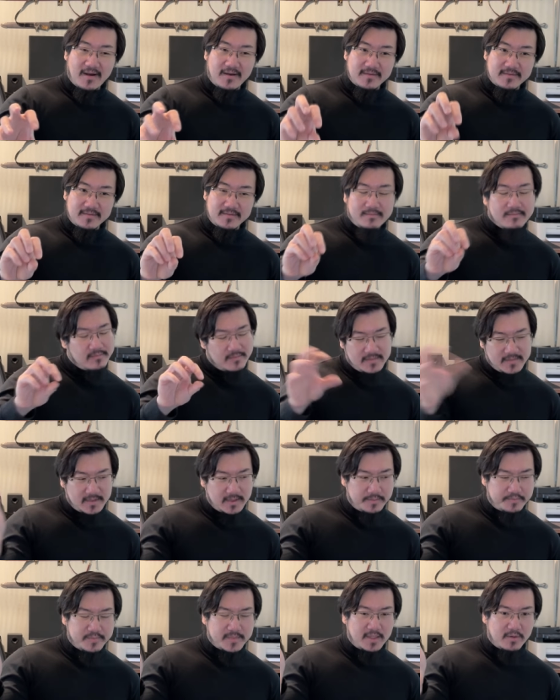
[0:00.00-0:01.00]
on
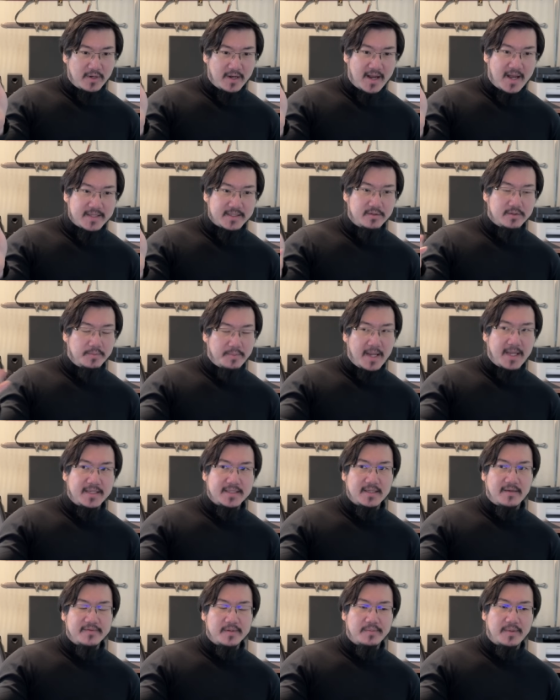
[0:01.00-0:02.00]
the, the ricasso of the
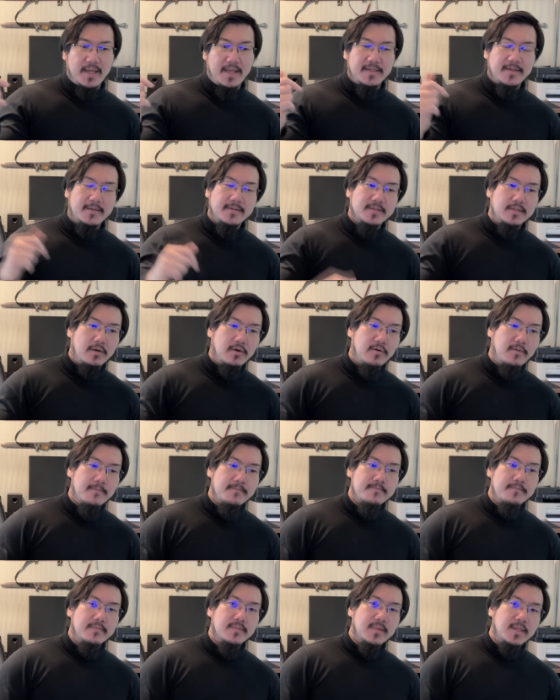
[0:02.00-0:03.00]
base of the blade. So
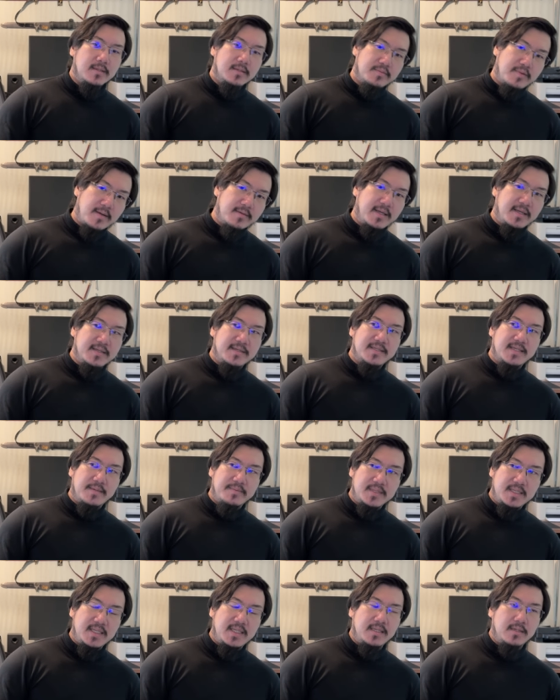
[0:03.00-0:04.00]
it's probably a
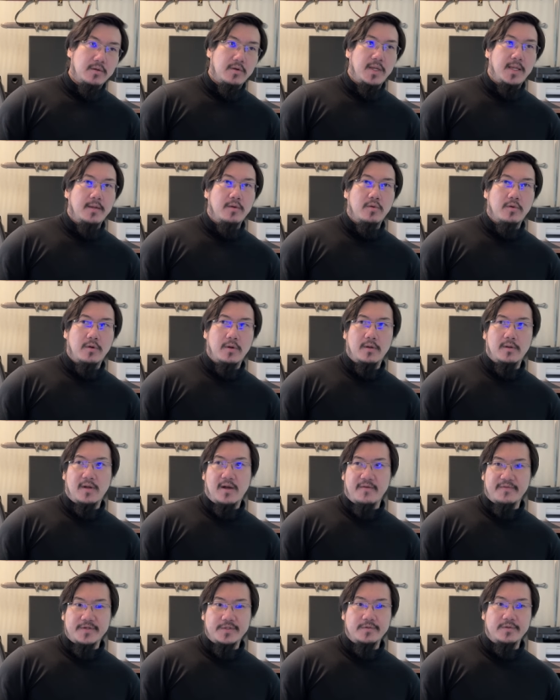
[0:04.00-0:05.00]
subsidiary or
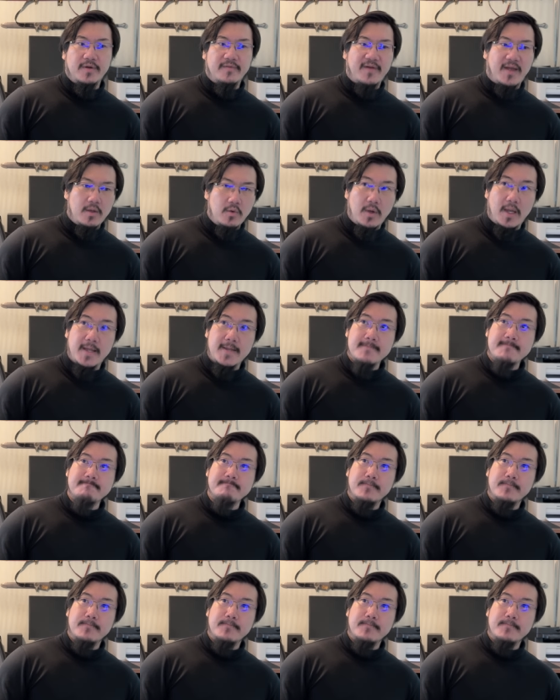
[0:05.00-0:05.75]
offshoot of Hanwei.